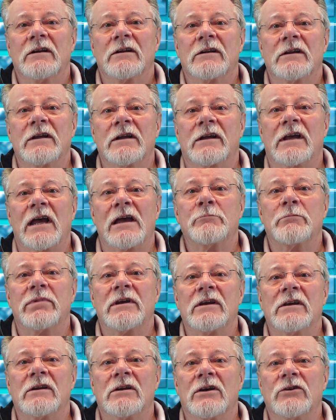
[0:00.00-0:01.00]
There can
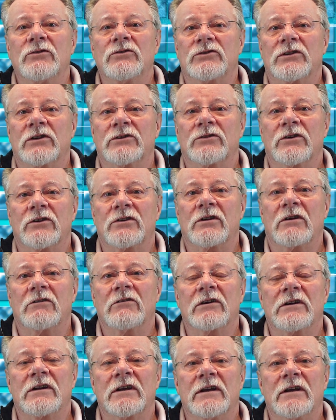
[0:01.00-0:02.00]
be no such
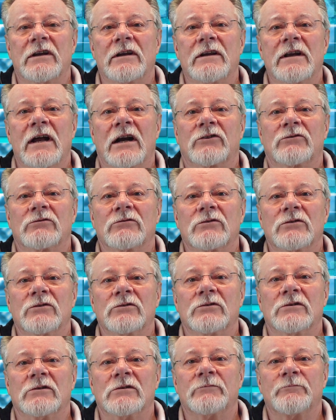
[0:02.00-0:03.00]
authority in natural
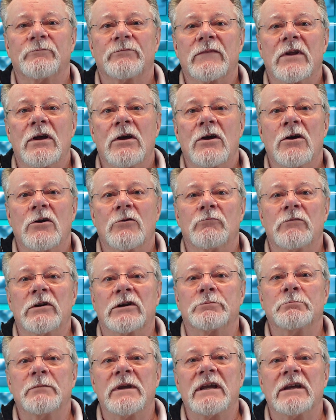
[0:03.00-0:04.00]
law.
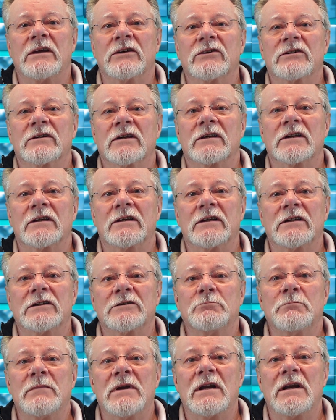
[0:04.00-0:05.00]
which means that it
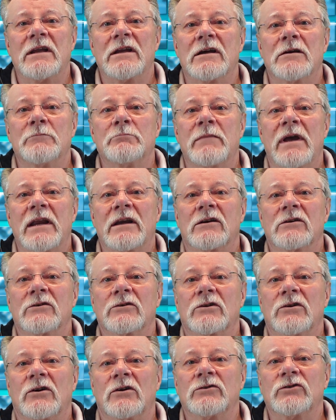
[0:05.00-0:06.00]
is merely a mental
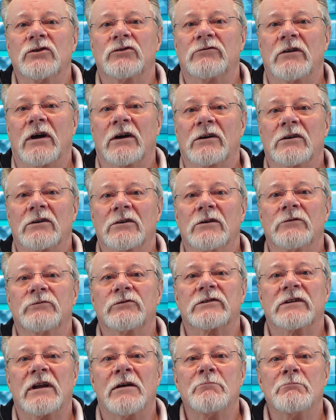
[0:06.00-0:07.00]
construct of
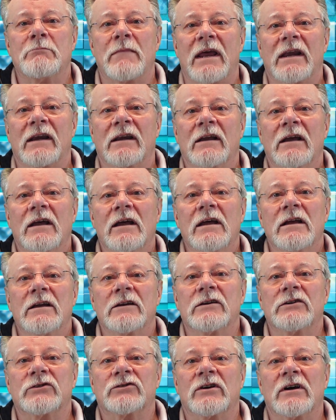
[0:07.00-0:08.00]
some men
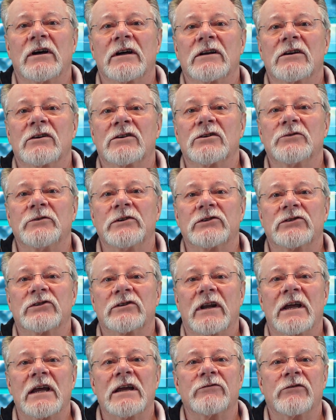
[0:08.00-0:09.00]
designed to
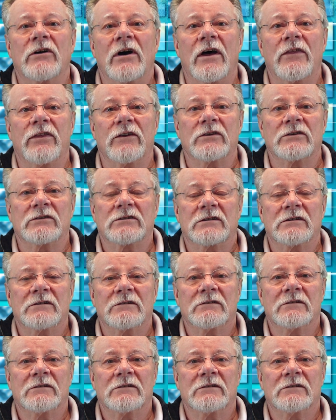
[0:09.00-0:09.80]
enslave others.